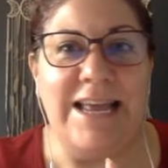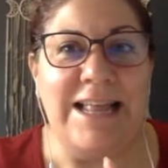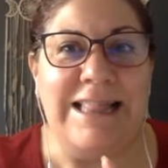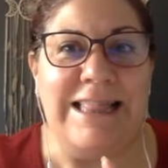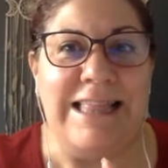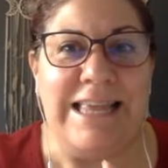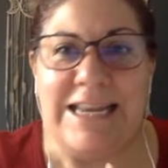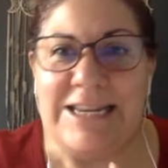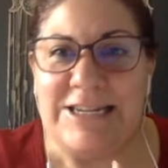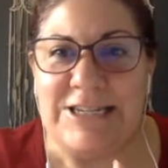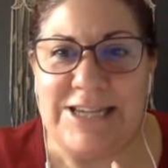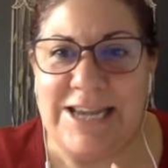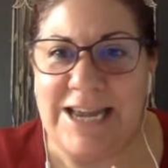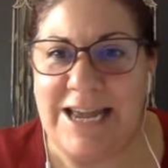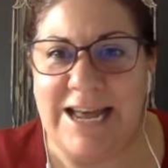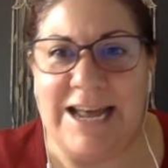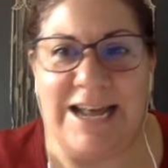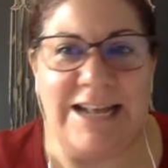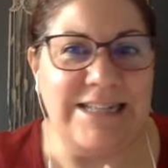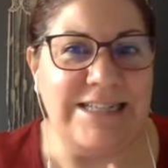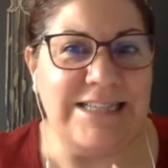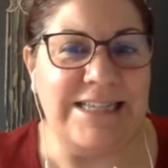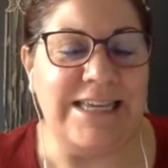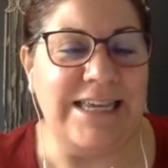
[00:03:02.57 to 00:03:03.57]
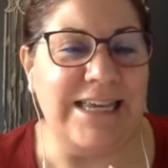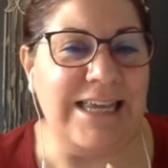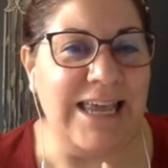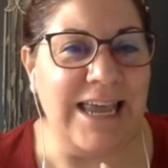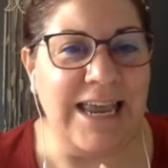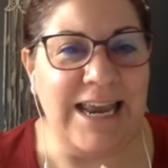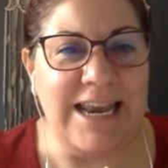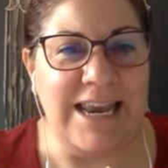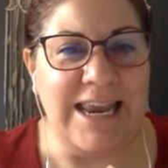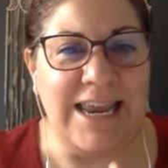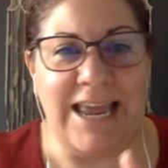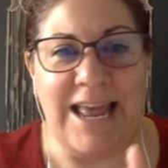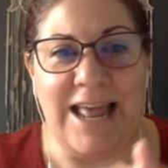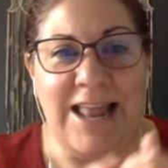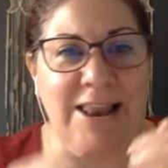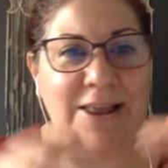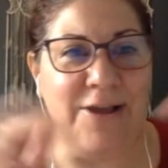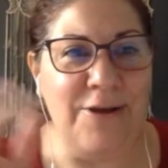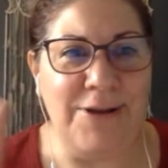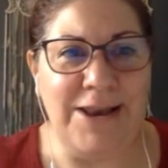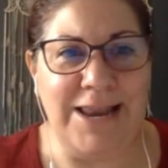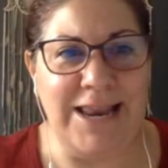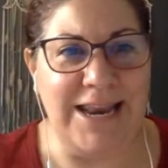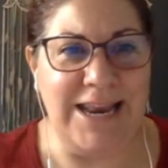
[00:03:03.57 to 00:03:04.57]
Alicia. I see Katie.
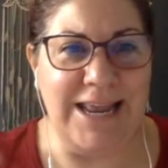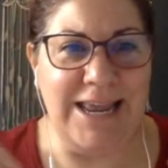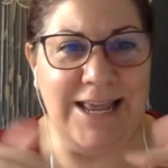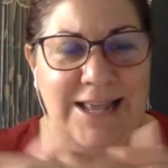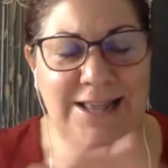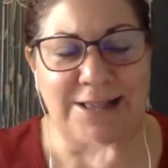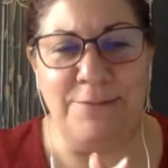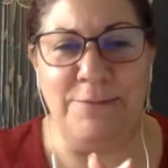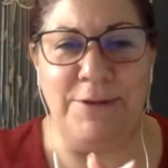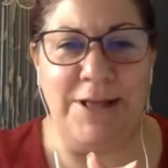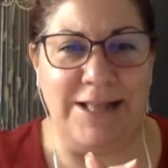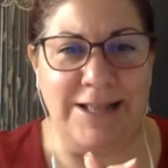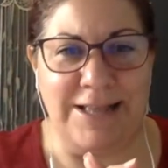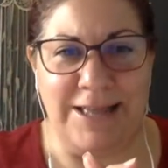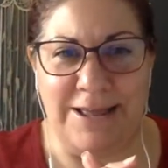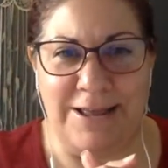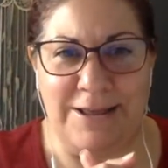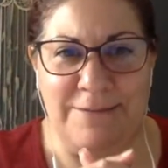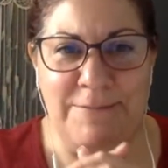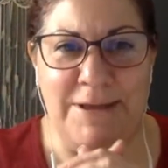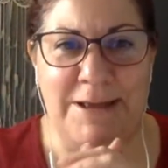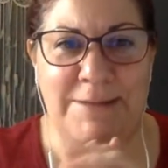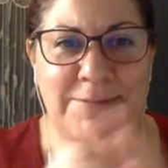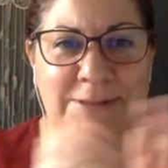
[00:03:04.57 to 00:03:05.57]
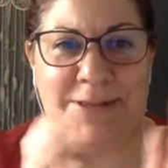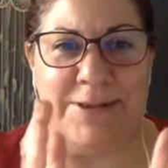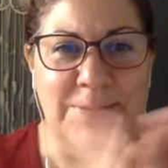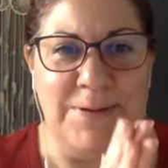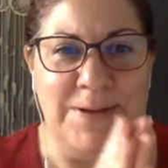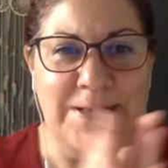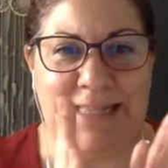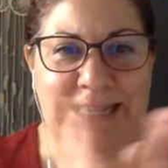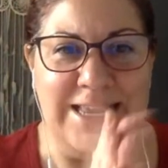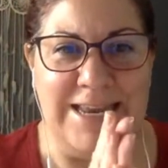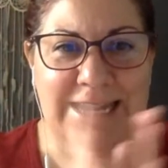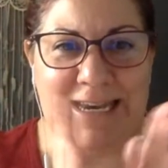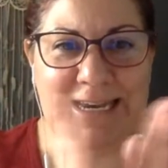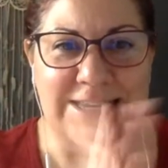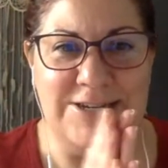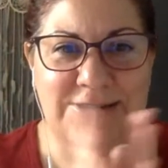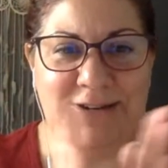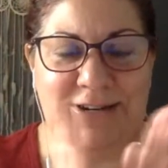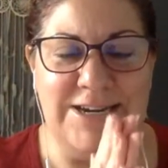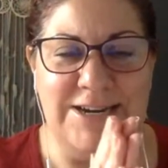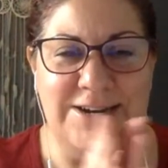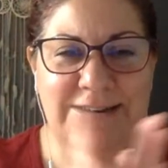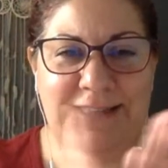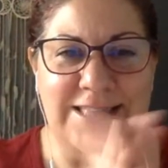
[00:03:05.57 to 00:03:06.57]
Hello, ladies. Welcome. I'm so excited
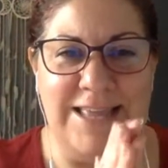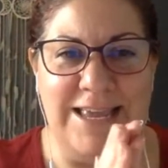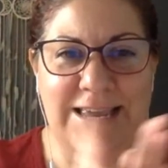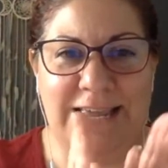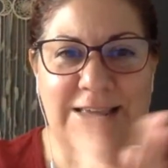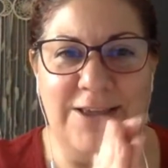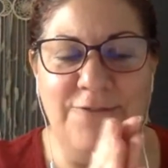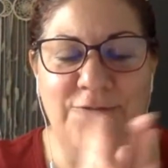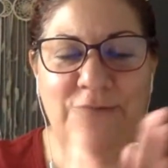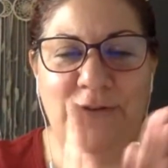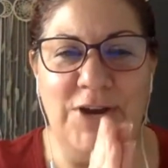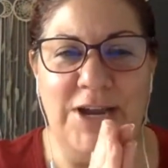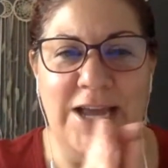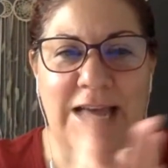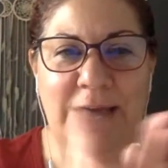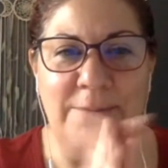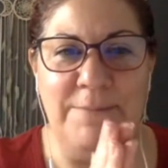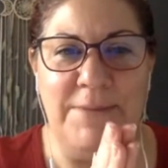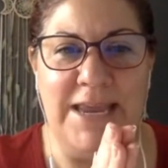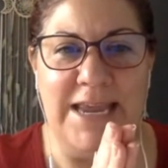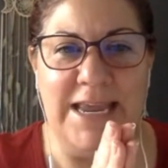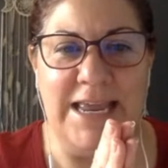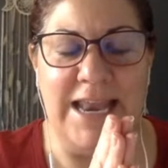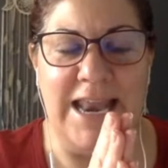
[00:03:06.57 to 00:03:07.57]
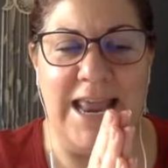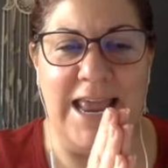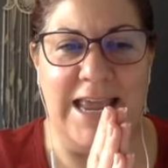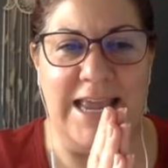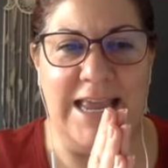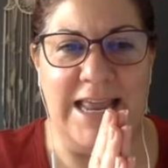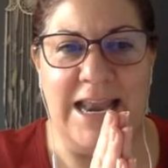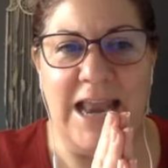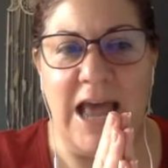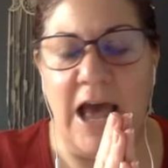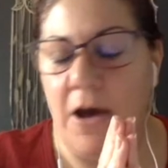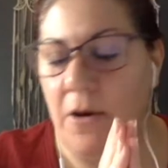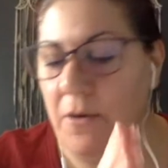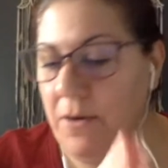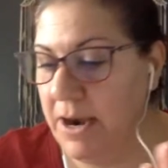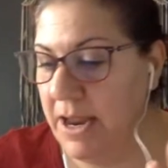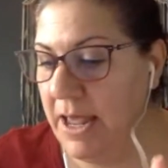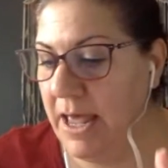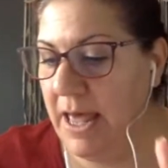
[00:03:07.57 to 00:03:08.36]
you're here. Thank you for coming and hanging out.